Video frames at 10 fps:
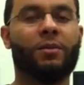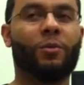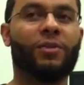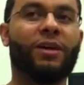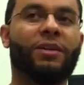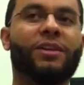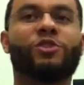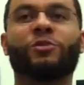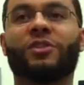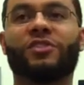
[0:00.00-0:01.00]
Without
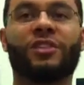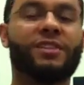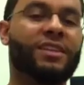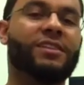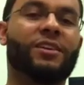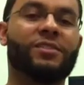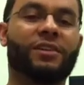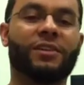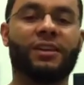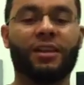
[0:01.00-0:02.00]
getting too much in the details
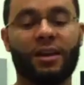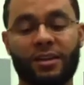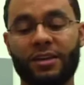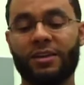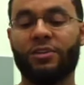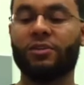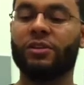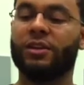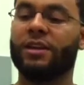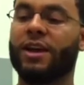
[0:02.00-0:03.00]
of it, again, you're
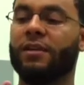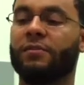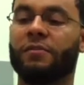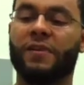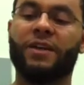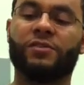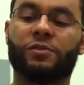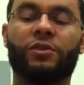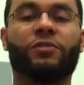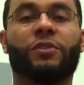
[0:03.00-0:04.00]
looking at fat
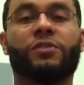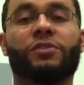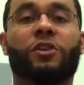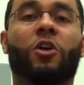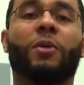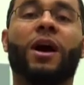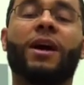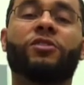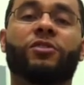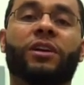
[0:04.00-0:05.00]
storage versus
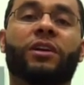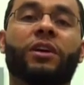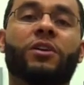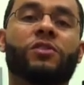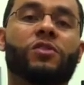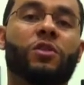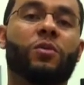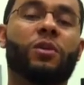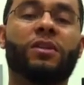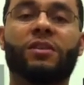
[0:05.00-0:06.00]
carbohydrate. So
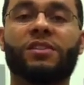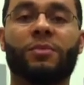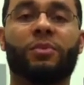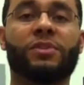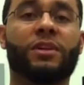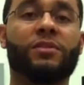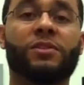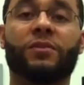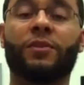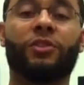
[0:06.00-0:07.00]
one of the examples I
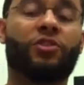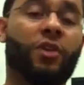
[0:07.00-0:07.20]
use is if you're a